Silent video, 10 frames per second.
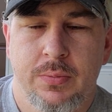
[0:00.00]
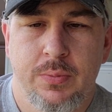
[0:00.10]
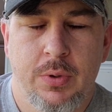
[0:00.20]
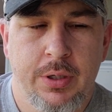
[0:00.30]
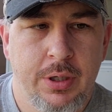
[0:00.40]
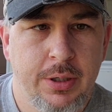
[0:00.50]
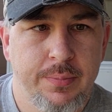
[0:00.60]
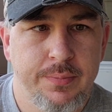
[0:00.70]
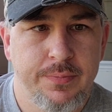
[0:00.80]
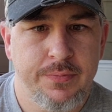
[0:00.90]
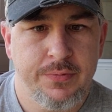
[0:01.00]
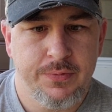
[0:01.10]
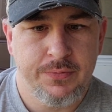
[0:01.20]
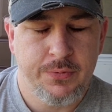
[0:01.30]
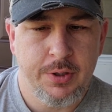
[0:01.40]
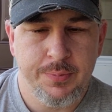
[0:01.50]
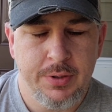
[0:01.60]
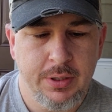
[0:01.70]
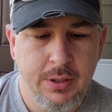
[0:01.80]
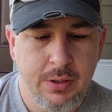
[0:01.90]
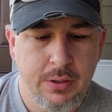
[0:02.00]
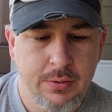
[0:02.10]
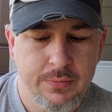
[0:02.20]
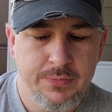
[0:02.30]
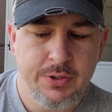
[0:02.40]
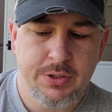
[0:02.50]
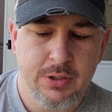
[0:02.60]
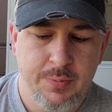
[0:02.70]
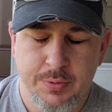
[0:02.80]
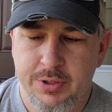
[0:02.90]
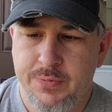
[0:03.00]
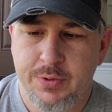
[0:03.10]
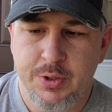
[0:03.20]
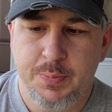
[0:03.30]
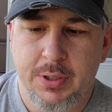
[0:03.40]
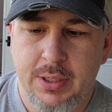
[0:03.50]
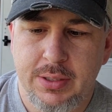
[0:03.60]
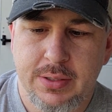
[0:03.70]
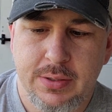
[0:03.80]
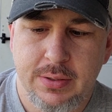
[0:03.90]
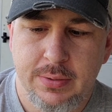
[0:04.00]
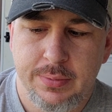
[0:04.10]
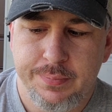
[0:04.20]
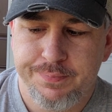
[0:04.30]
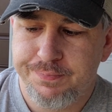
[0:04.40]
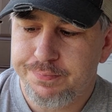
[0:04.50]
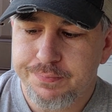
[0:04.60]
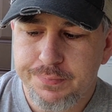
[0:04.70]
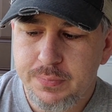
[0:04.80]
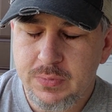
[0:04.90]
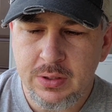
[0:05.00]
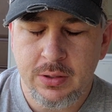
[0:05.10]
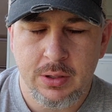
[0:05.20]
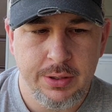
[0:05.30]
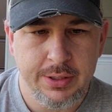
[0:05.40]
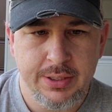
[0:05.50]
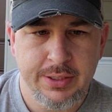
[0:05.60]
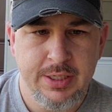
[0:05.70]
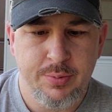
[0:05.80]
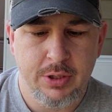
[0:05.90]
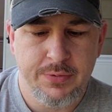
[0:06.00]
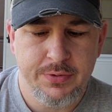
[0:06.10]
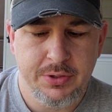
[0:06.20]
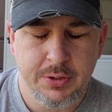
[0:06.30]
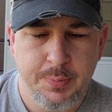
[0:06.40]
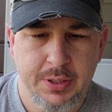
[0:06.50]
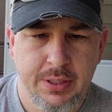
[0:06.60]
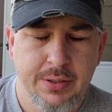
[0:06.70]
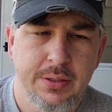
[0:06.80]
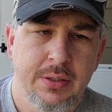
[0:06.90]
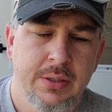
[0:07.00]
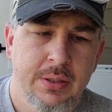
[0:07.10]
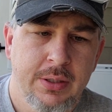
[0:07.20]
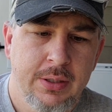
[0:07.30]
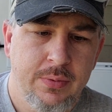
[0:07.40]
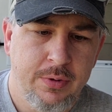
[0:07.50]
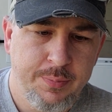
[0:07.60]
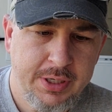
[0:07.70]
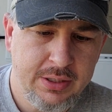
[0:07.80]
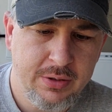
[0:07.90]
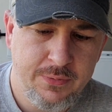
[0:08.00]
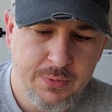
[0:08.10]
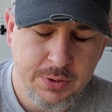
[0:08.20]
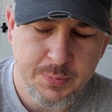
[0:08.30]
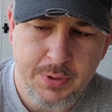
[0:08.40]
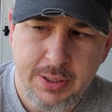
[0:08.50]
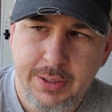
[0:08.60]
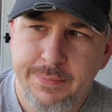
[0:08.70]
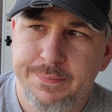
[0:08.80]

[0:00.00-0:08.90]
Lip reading: Went up from there, fished a couple different spots, caught a non-keeper off the jerkbait. Went back to the first spot.